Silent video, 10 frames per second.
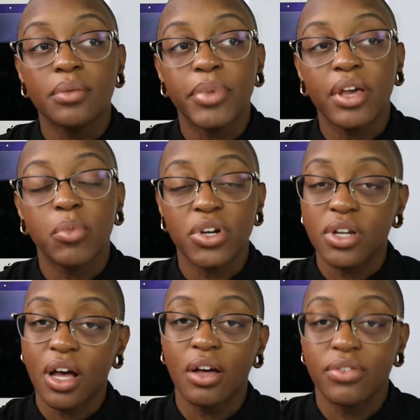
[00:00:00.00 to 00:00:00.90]
being more
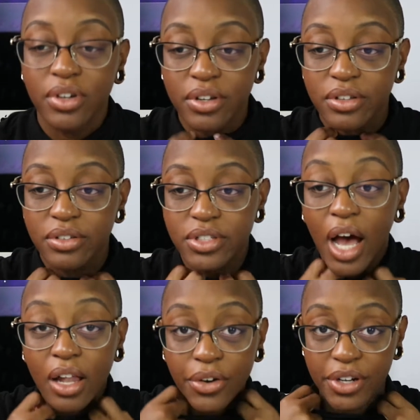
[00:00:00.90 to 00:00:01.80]
of a
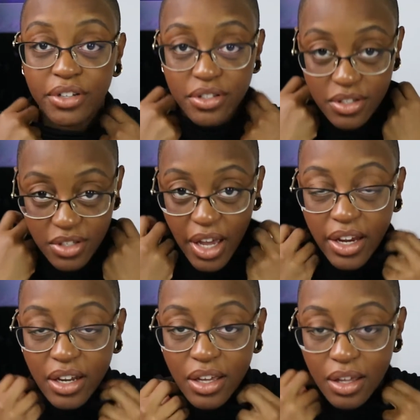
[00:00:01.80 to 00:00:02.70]
tolerant
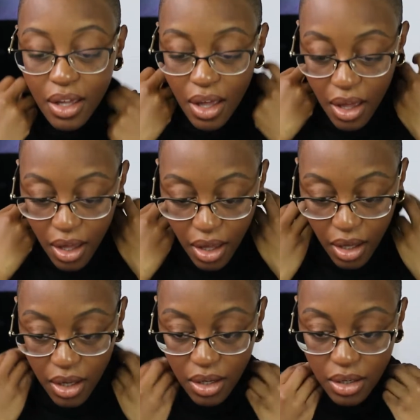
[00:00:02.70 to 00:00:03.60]
society
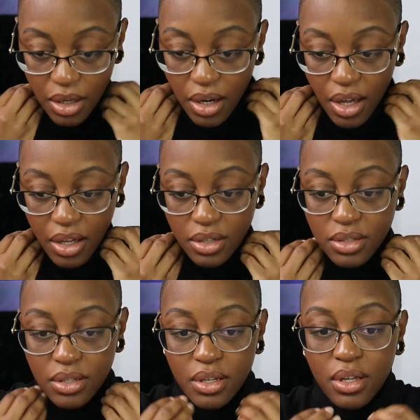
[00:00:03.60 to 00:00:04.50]
and
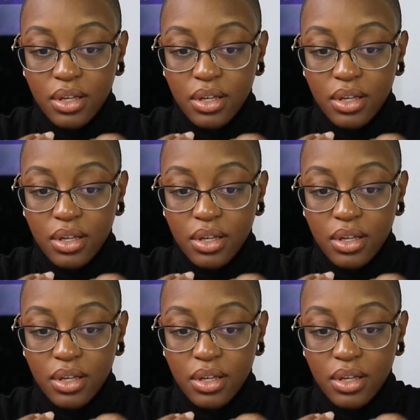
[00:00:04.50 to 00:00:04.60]
not